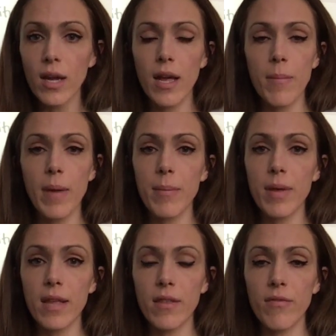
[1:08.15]
It might
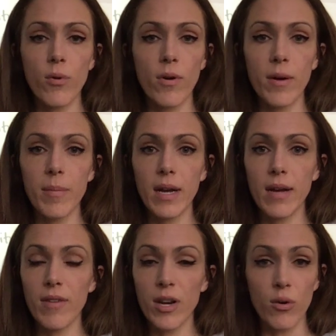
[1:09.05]
be in the form
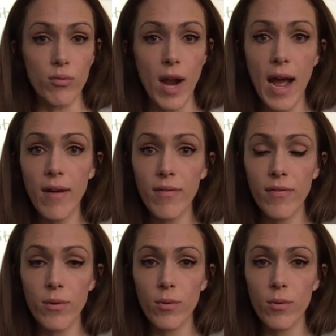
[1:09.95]
of a graph